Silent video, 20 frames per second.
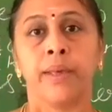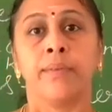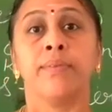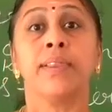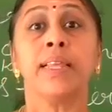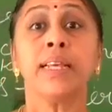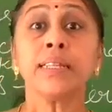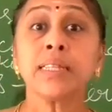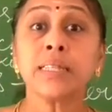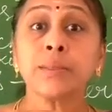
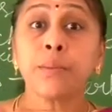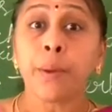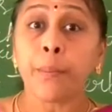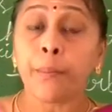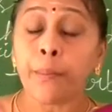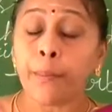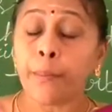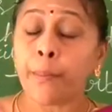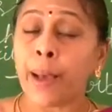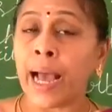This
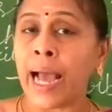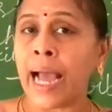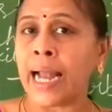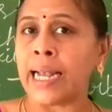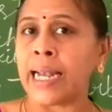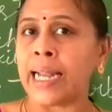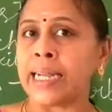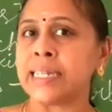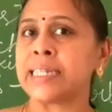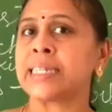
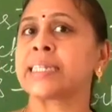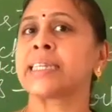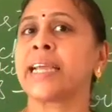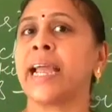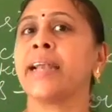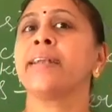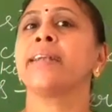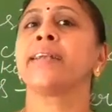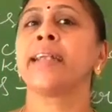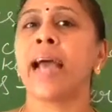balance
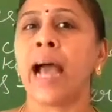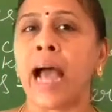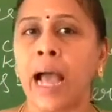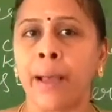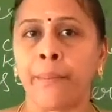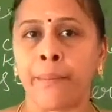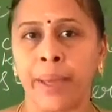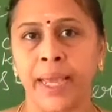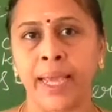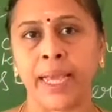gets
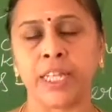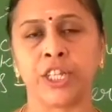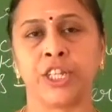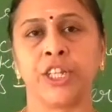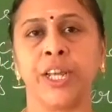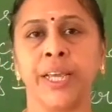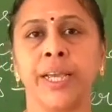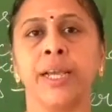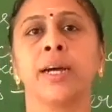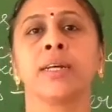damaged.
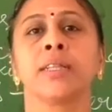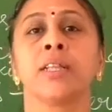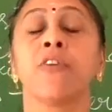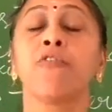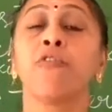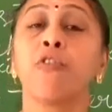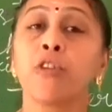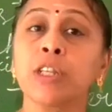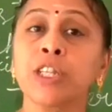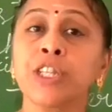Here the
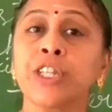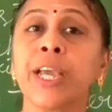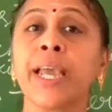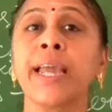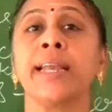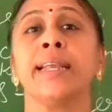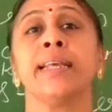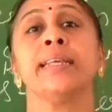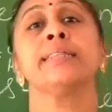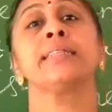food
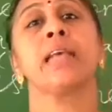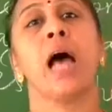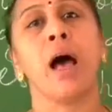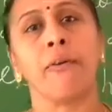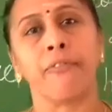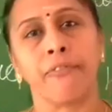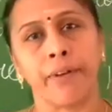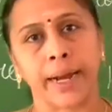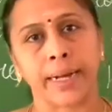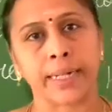chain is
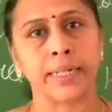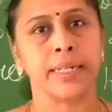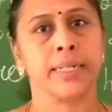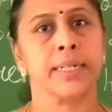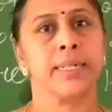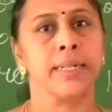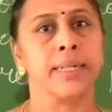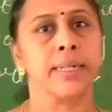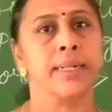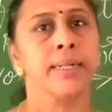
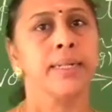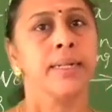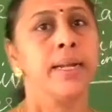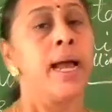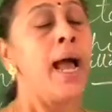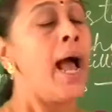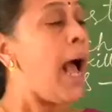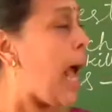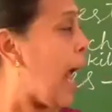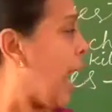affected
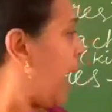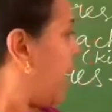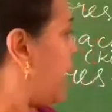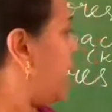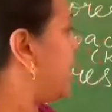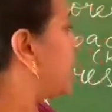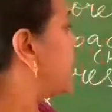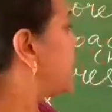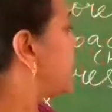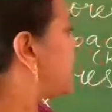
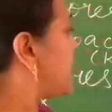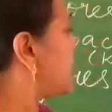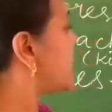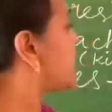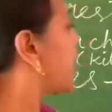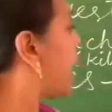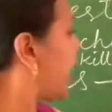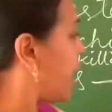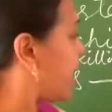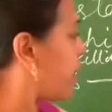and
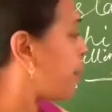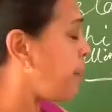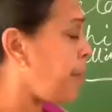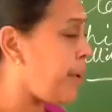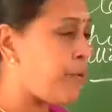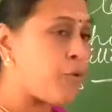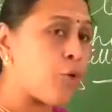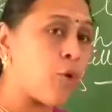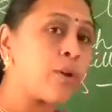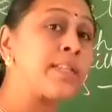this
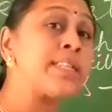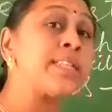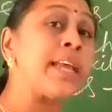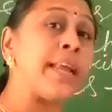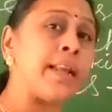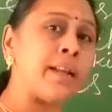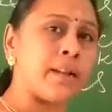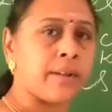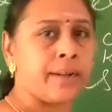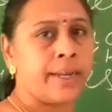herbivores
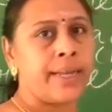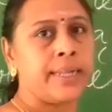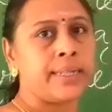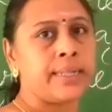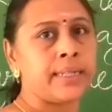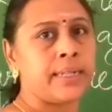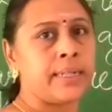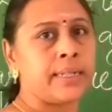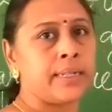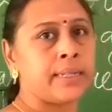
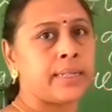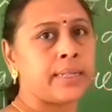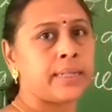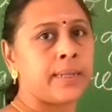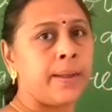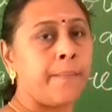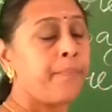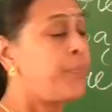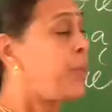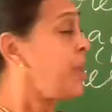
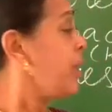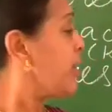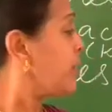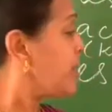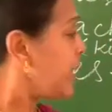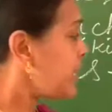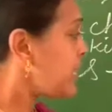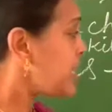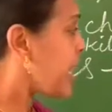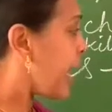increases.
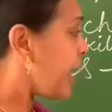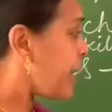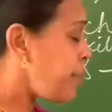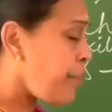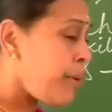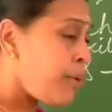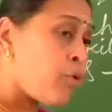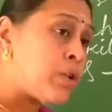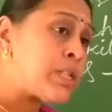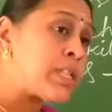These
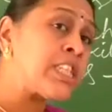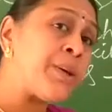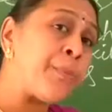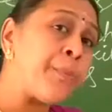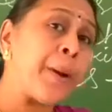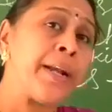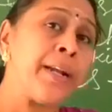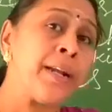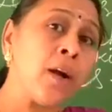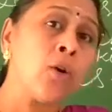herbivores
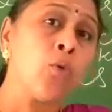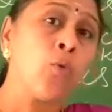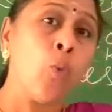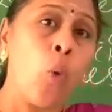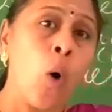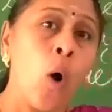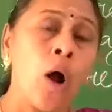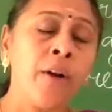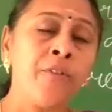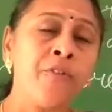depend
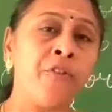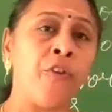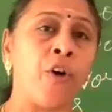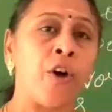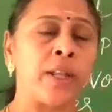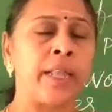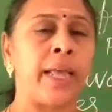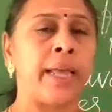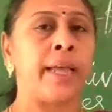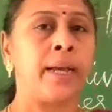on what
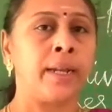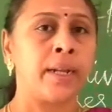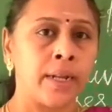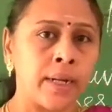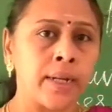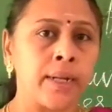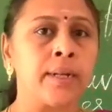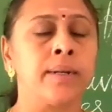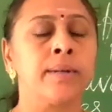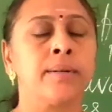for
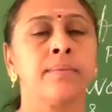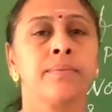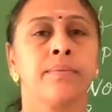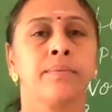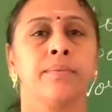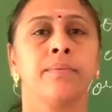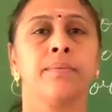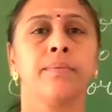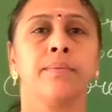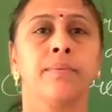
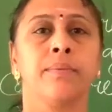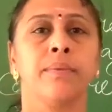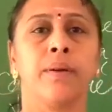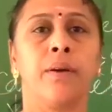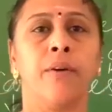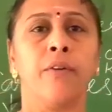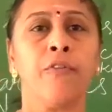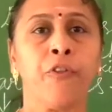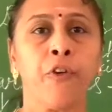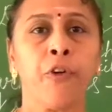
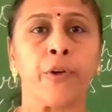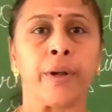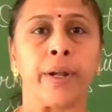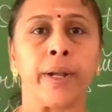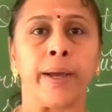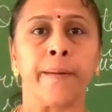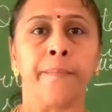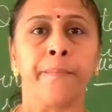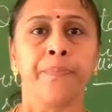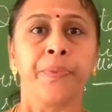their
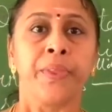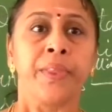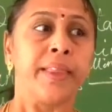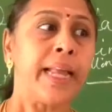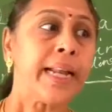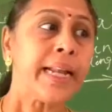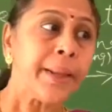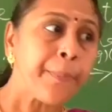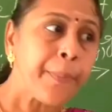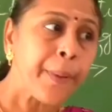food?
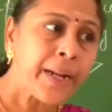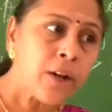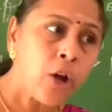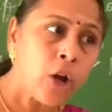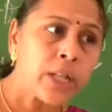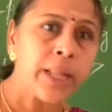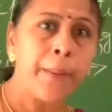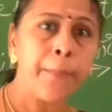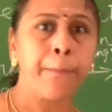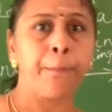They depend
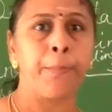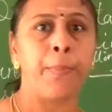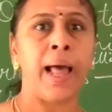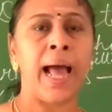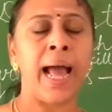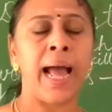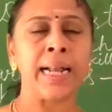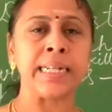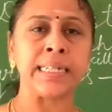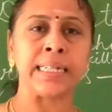on the
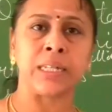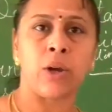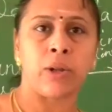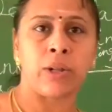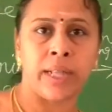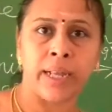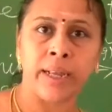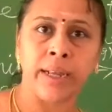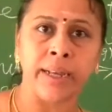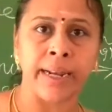plants or
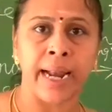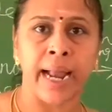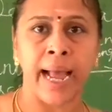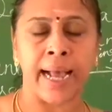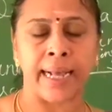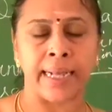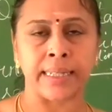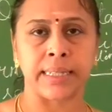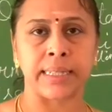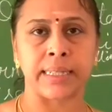the
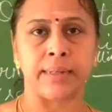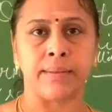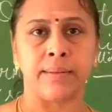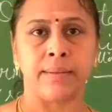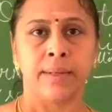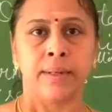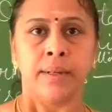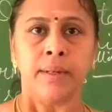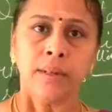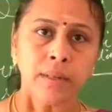
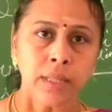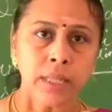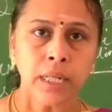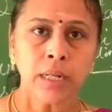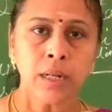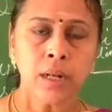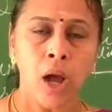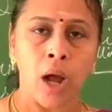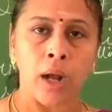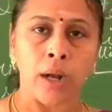grass. Is
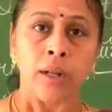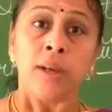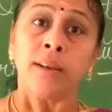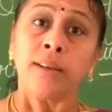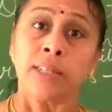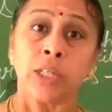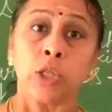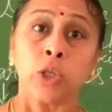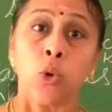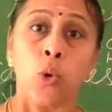it
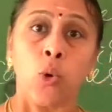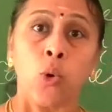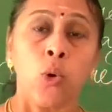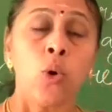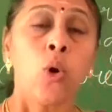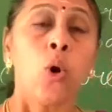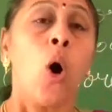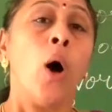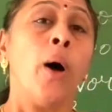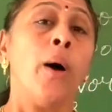not?
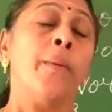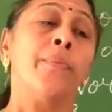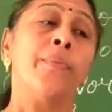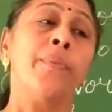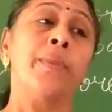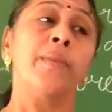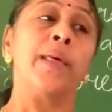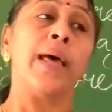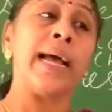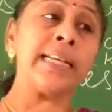
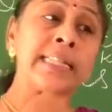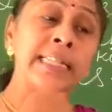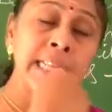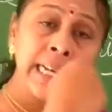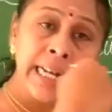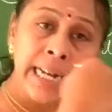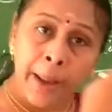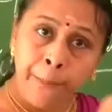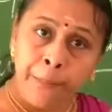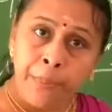So,
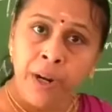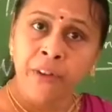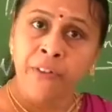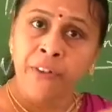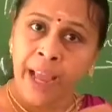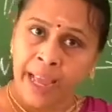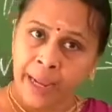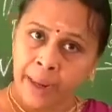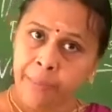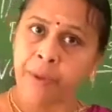as the number of
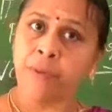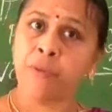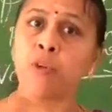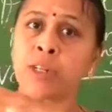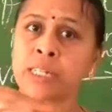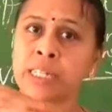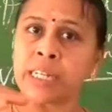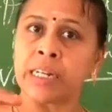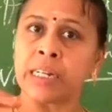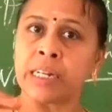
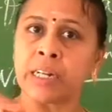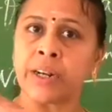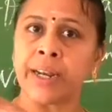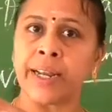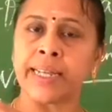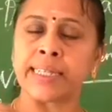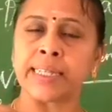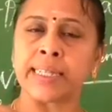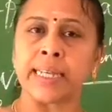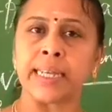herbivores
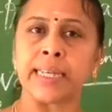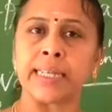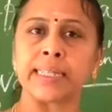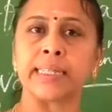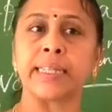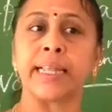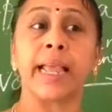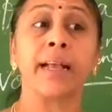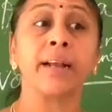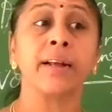
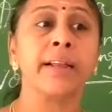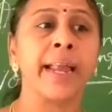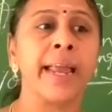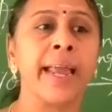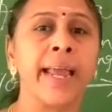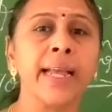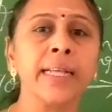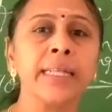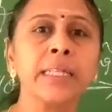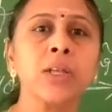increases, they
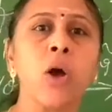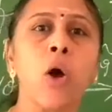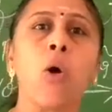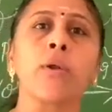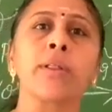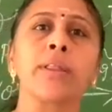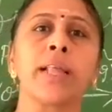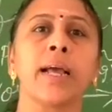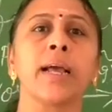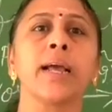graze
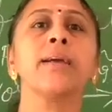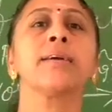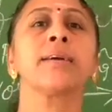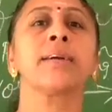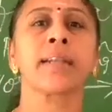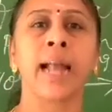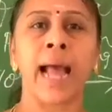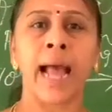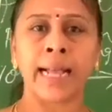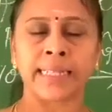on
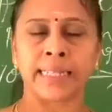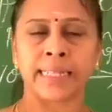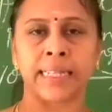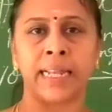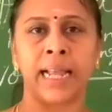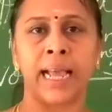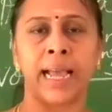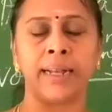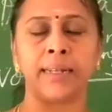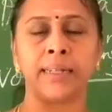the
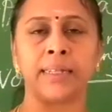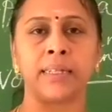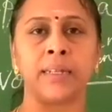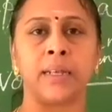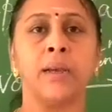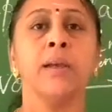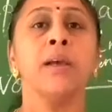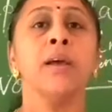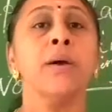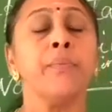
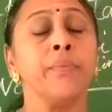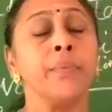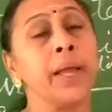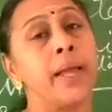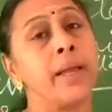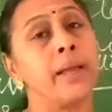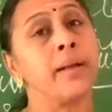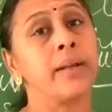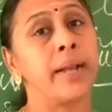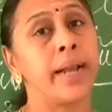grasslands.
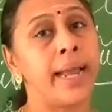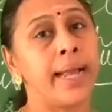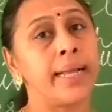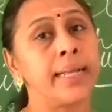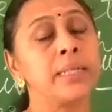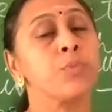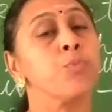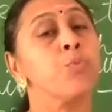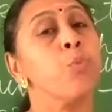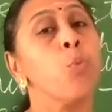They
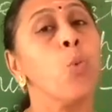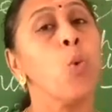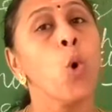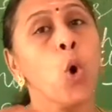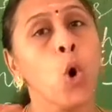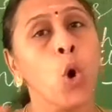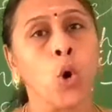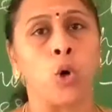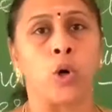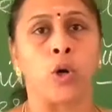graze
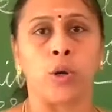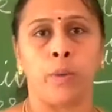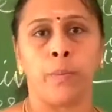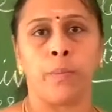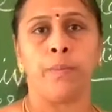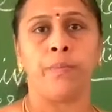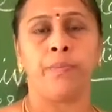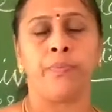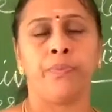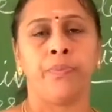
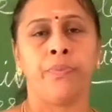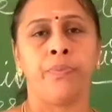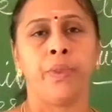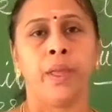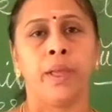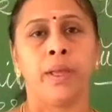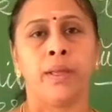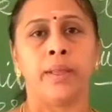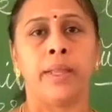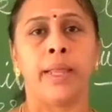
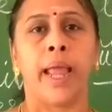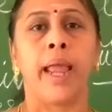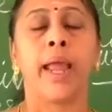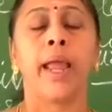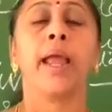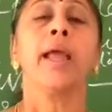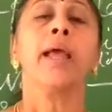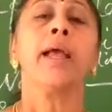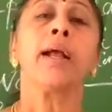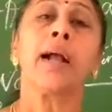more.
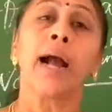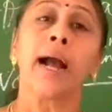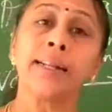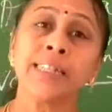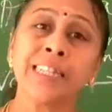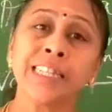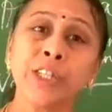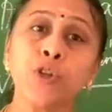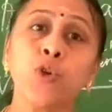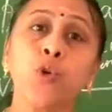They
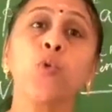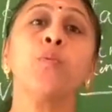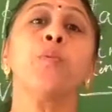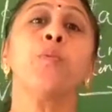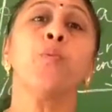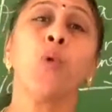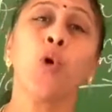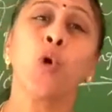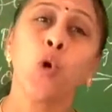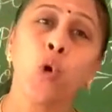
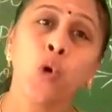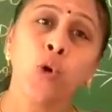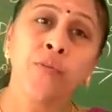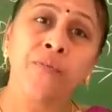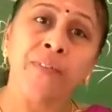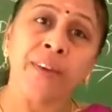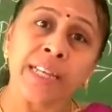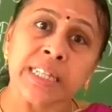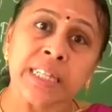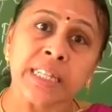consume
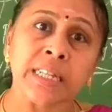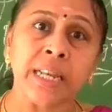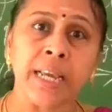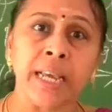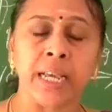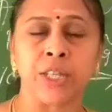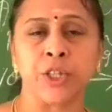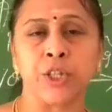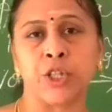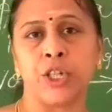more
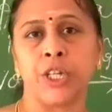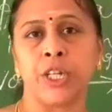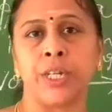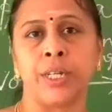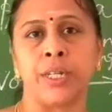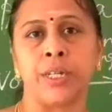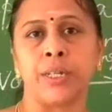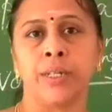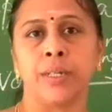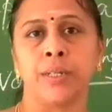
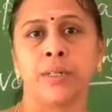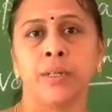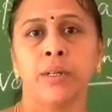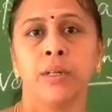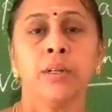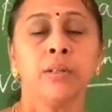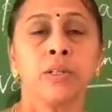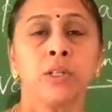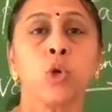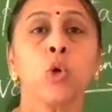
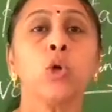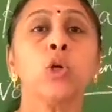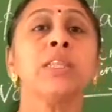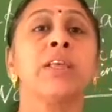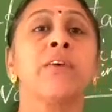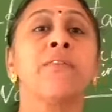vegetation. So, the